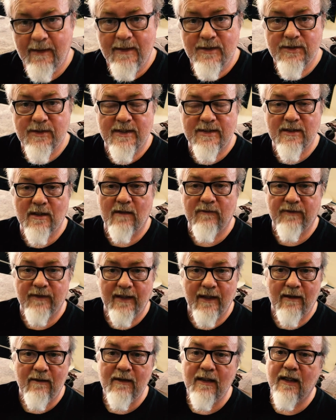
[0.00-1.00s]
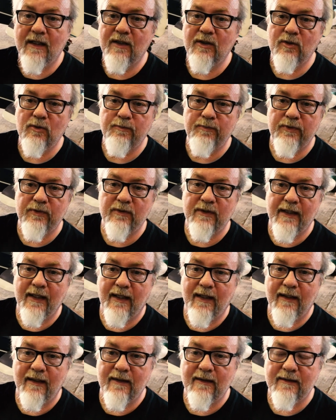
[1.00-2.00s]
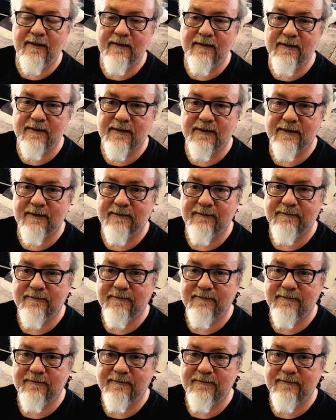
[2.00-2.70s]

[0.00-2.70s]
So that's all for now. I hope you guys